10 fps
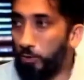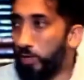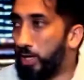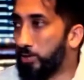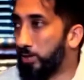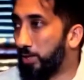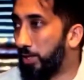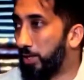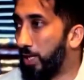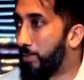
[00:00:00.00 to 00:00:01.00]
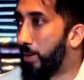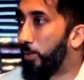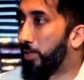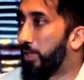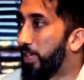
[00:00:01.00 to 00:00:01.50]
if you're constantly thinking
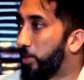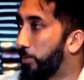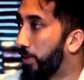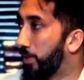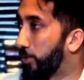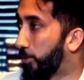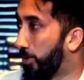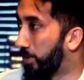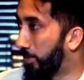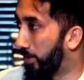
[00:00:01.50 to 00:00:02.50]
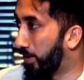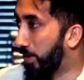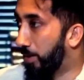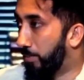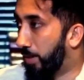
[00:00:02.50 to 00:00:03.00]
about what the next meal is going to
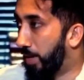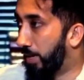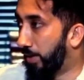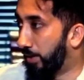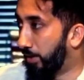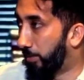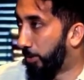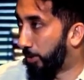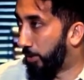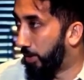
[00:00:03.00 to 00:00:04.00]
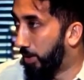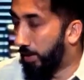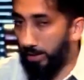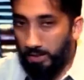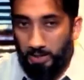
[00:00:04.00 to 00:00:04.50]
be, man, I need a burger,
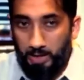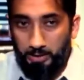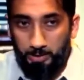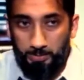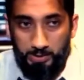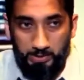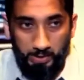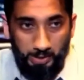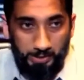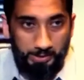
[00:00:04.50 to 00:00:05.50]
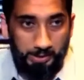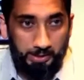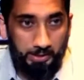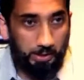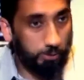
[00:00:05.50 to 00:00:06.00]
and then I need a pizza, and then
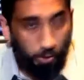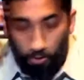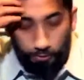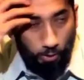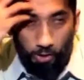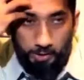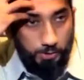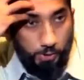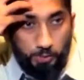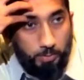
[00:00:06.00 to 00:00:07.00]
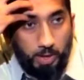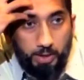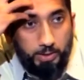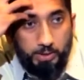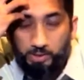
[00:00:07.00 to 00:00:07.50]
I need it's all, it's all that's on your
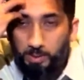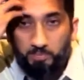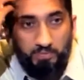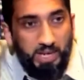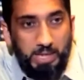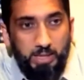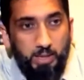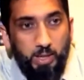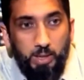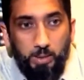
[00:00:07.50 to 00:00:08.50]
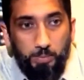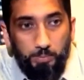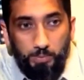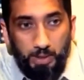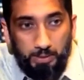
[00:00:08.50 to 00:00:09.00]
mind is some vain,
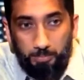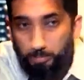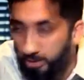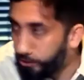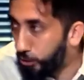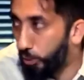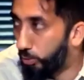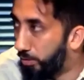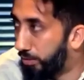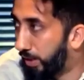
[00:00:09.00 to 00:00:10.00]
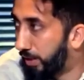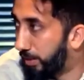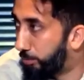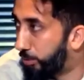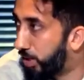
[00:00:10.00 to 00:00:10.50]
like minuscule
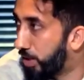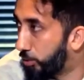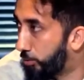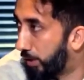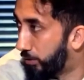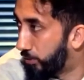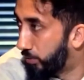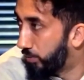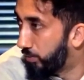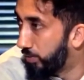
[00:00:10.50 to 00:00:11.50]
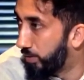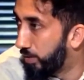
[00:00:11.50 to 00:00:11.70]
thing that preoccupies you.